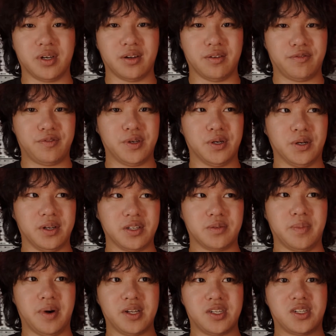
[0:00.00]
going to feel as
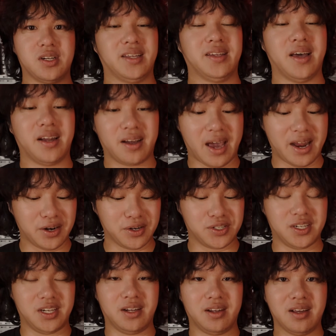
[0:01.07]
much kinetic
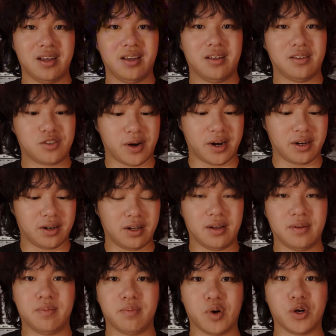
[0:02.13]
energy trying
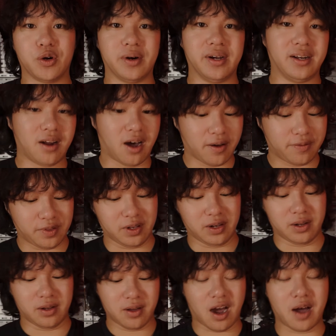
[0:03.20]
to murder it off
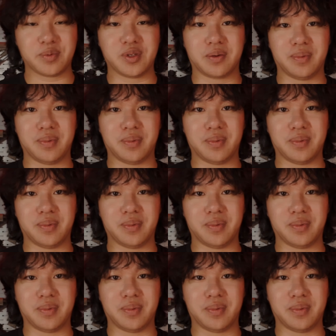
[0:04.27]
the optic